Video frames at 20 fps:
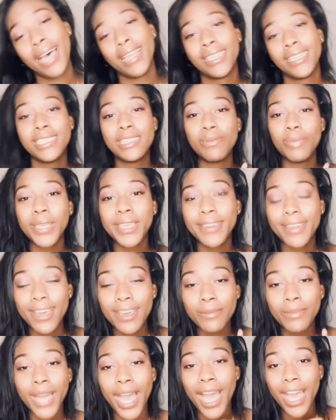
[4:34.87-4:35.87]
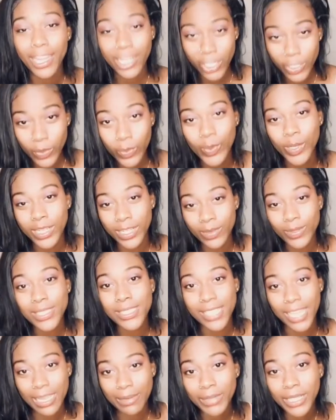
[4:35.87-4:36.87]
I didn't speak up, but I knew when it
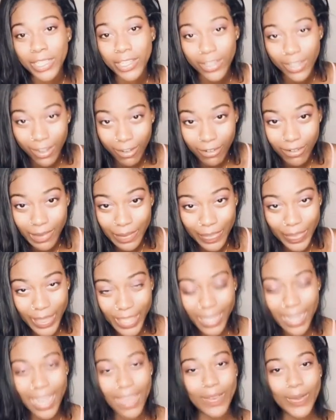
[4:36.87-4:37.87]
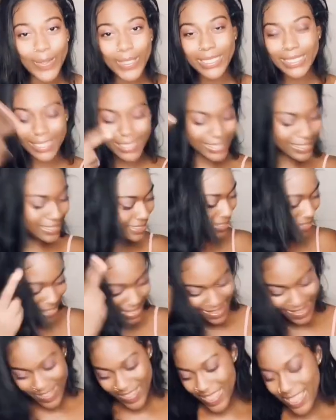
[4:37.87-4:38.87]
was time to go. I was
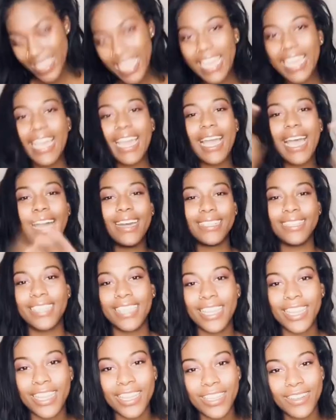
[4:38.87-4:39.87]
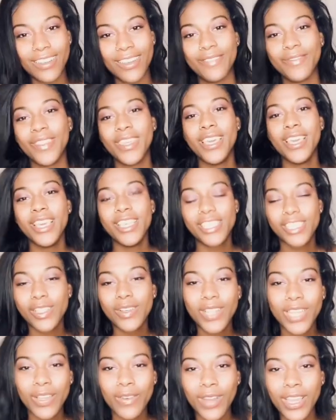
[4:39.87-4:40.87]
out of there, you know?
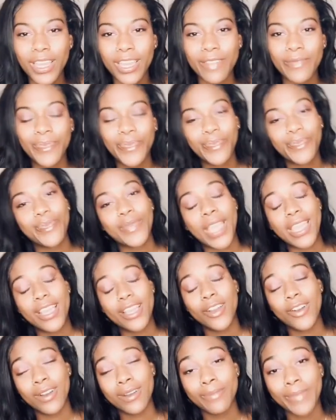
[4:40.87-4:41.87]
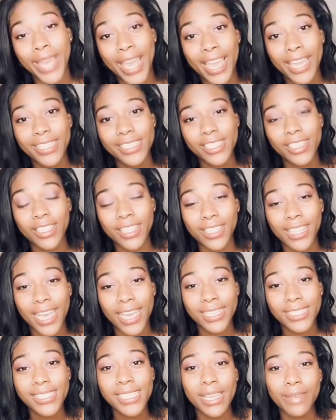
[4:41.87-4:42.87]
So anyway, going back. So the
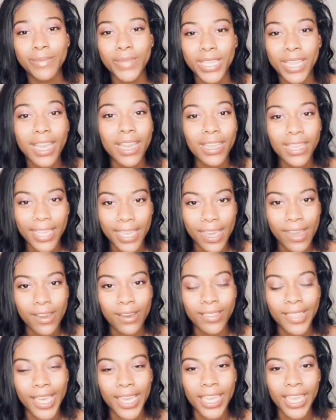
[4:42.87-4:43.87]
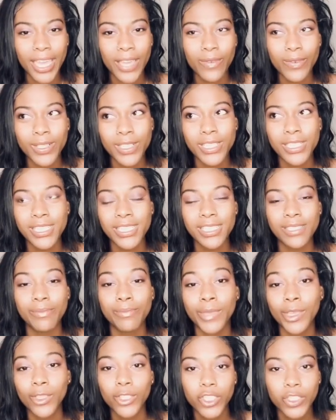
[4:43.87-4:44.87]
last time we hung out, like it was
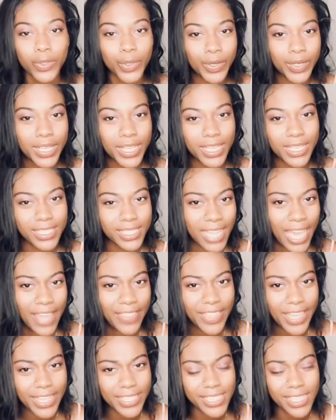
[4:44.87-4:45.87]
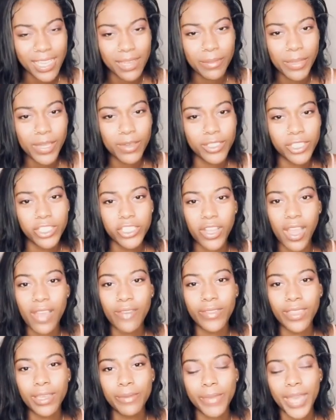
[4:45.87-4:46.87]
mutual because at that time he was
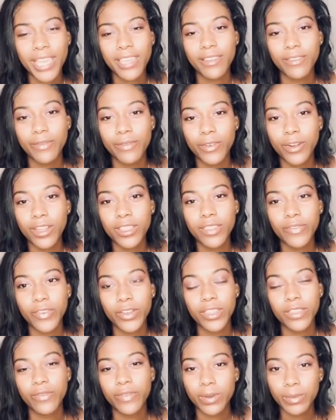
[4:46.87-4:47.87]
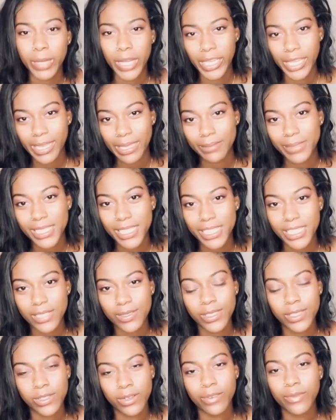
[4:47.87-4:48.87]
traveling back and forth for the football games because
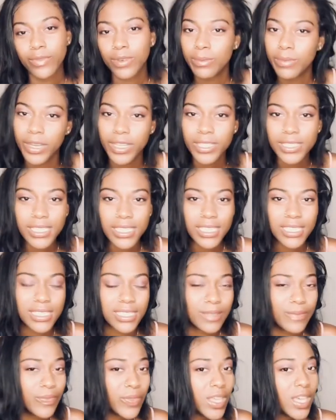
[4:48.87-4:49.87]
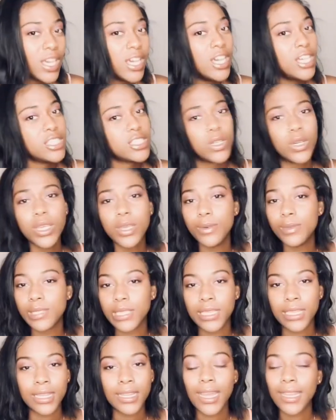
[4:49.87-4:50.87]
it was during football season. So he was
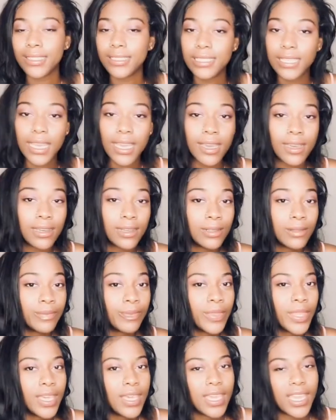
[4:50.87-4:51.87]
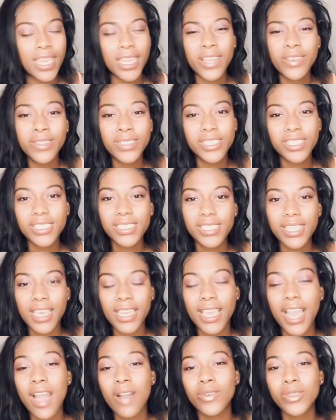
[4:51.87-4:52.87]
in and out of town. And it was just
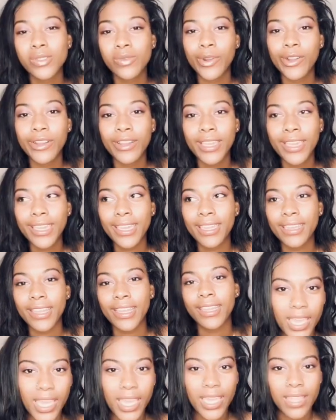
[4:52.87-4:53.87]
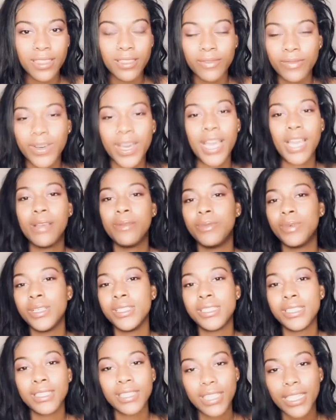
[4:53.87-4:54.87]
like I was working and, and the vibe
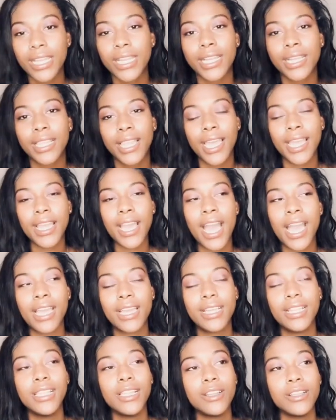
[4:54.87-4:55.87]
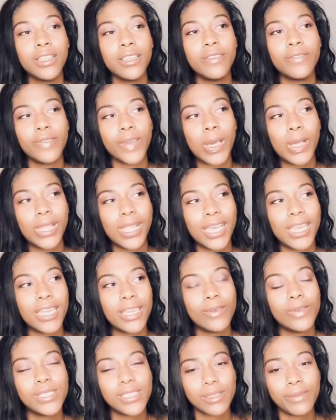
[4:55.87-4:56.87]
was there. Like I clearly felt like
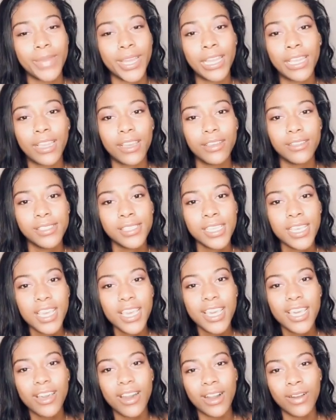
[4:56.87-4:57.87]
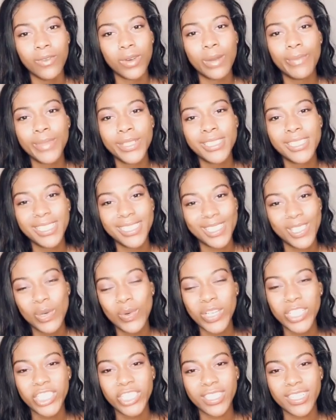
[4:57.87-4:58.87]
it was somebody else. A woman's
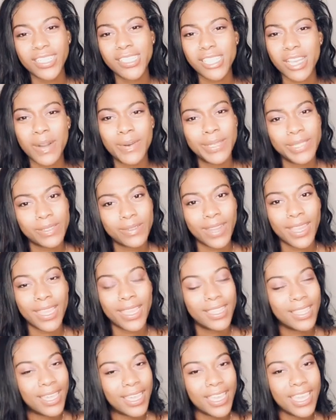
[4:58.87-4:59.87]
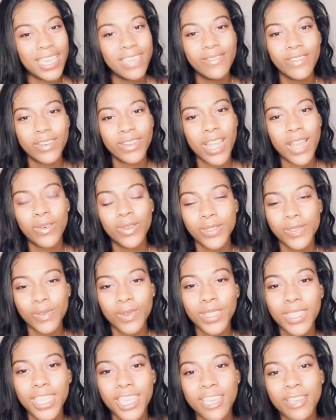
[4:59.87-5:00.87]
intuition is always right. Like even when I was
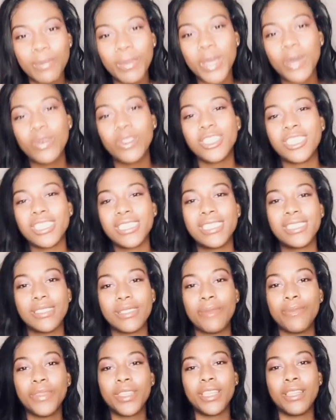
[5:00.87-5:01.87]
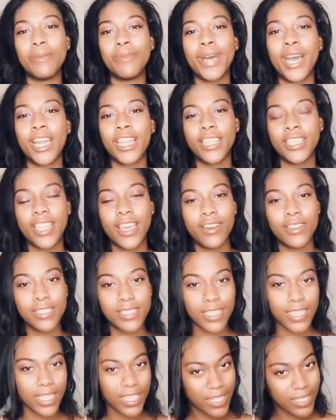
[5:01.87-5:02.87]
with him, it was just something about it that
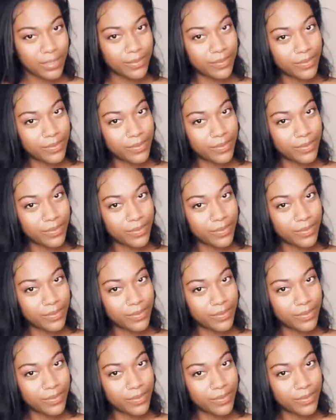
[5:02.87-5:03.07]
was like,